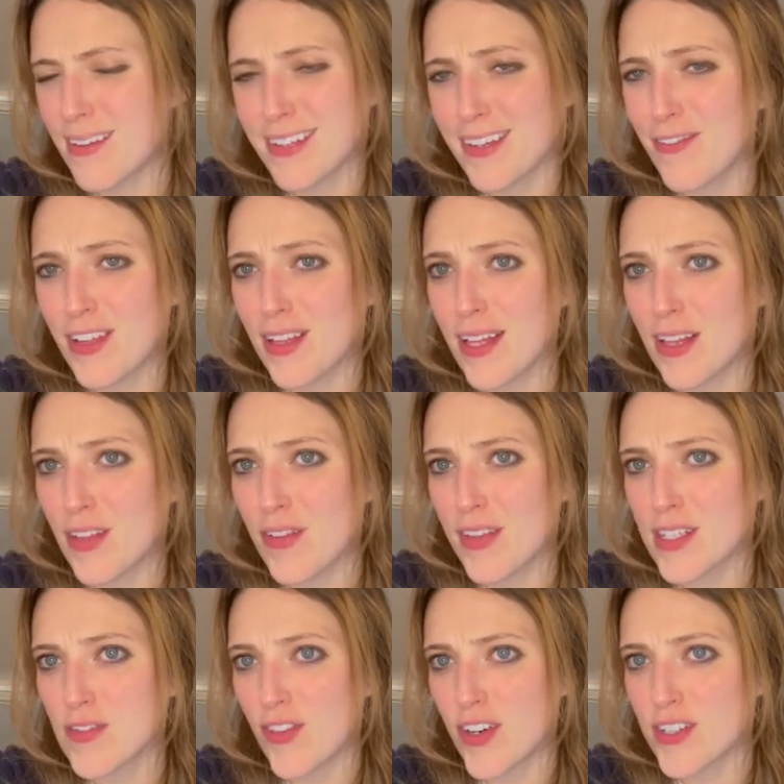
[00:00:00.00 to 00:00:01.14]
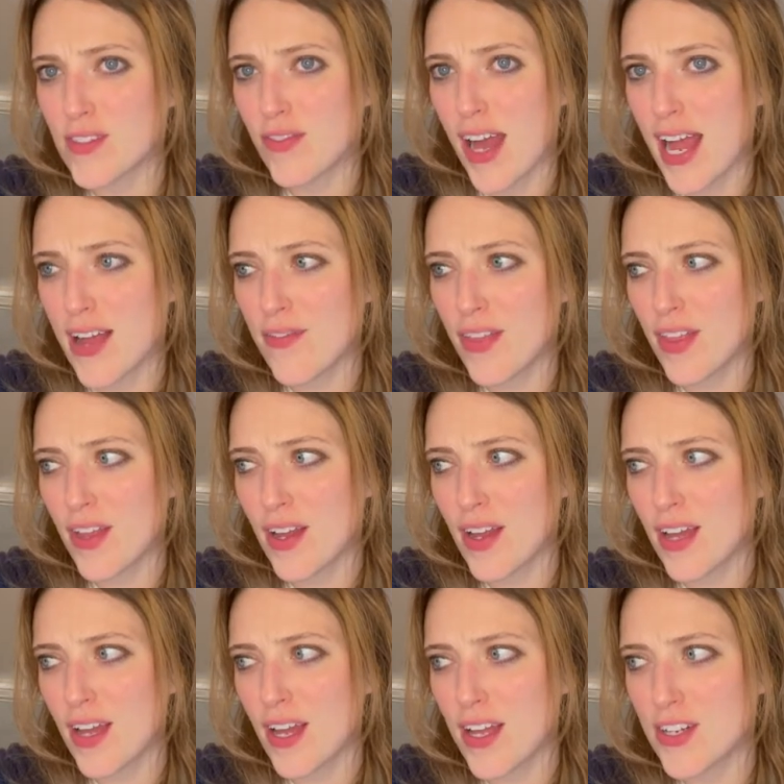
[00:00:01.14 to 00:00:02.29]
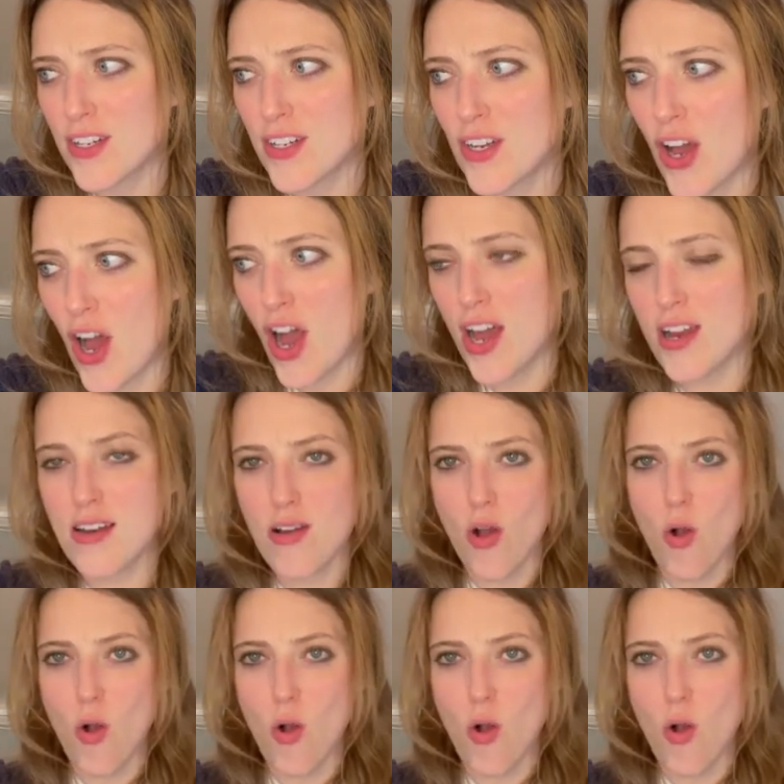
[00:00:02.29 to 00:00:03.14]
feel like these first 5, not